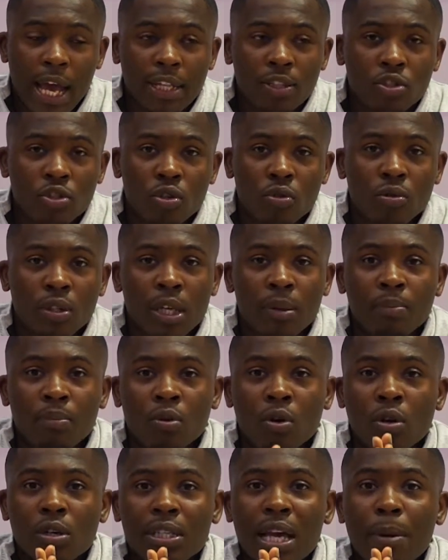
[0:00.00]
And so then,
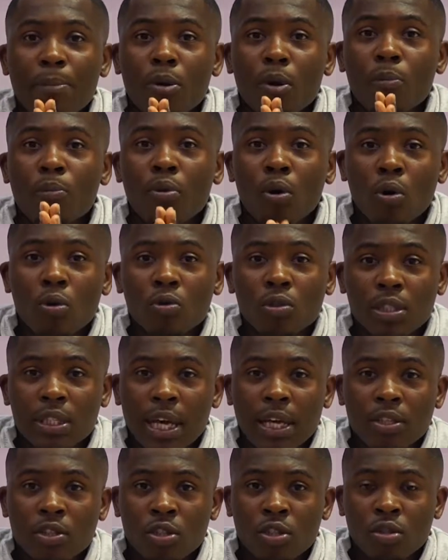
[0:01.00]
because I propose
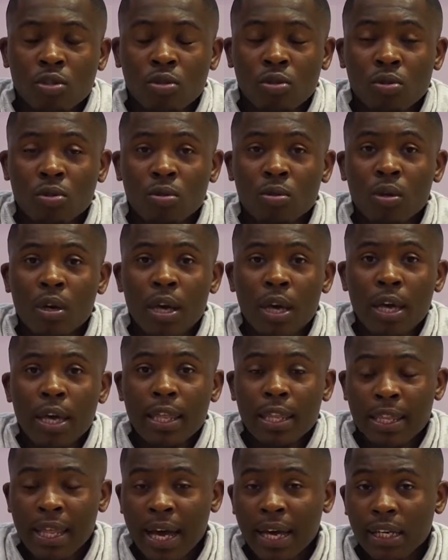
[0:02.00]
that to you,
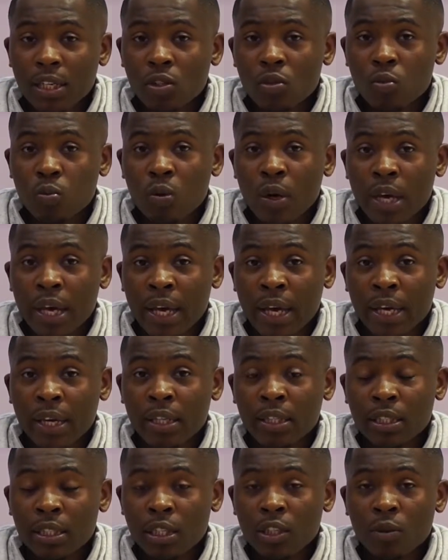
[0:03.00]
that is
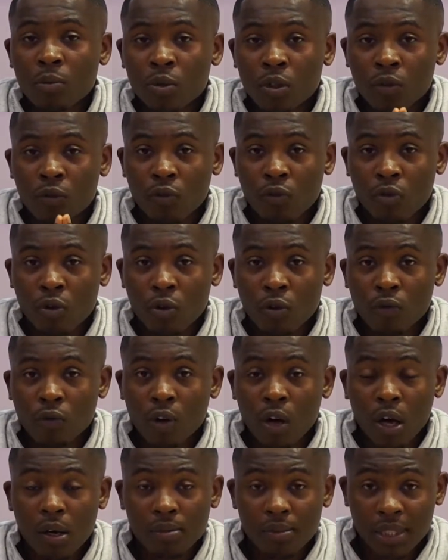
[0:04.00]
where Gentlemen of
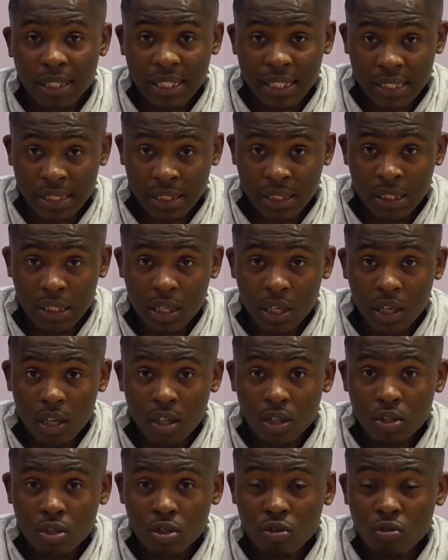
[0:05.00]
Growth comes in
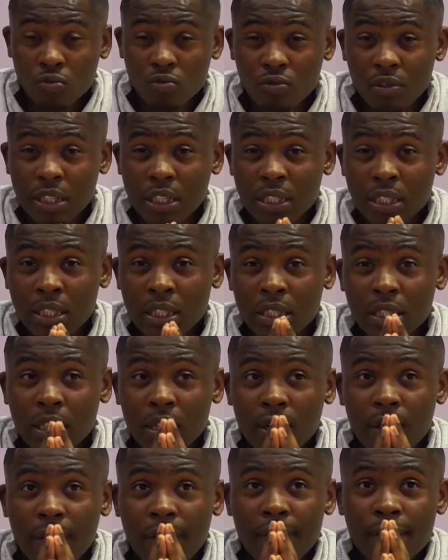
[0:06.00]
to really